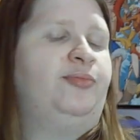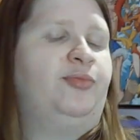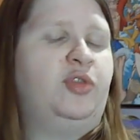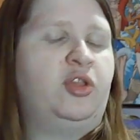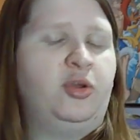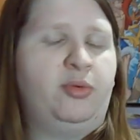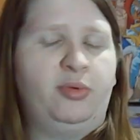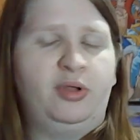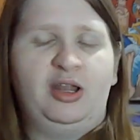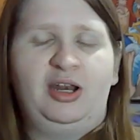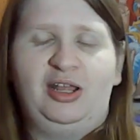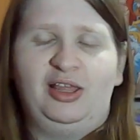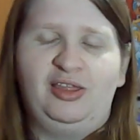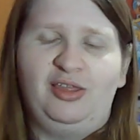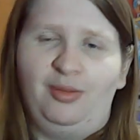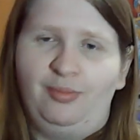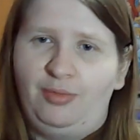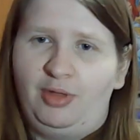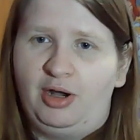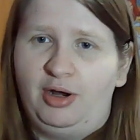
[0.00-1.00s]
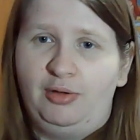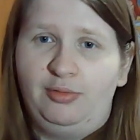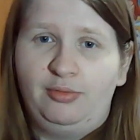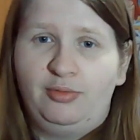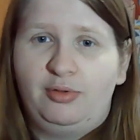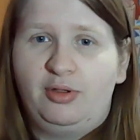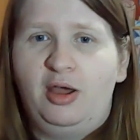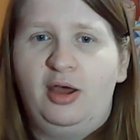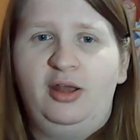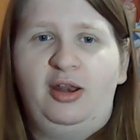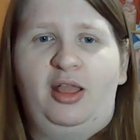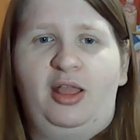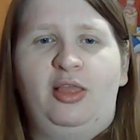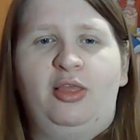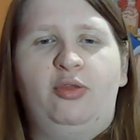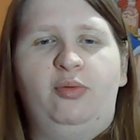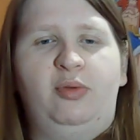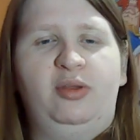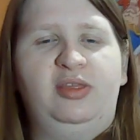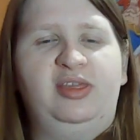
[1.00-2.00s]
So we're getting some, you know,
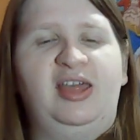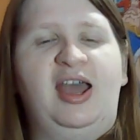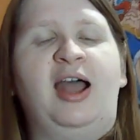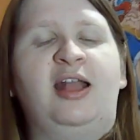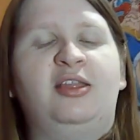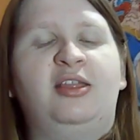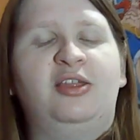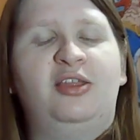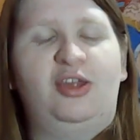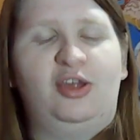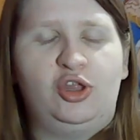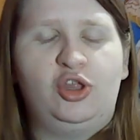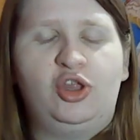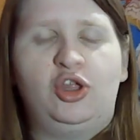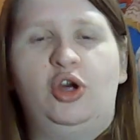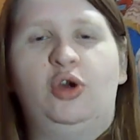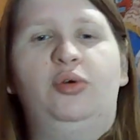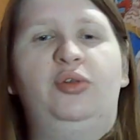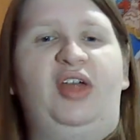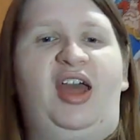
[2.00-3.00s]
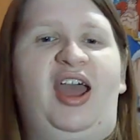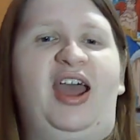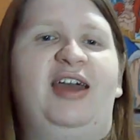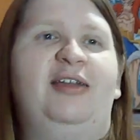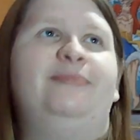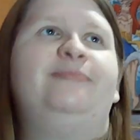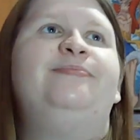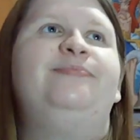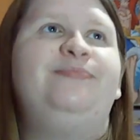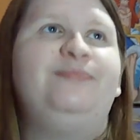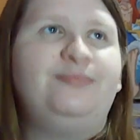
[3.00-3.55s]
cut-ins with that to, like, show that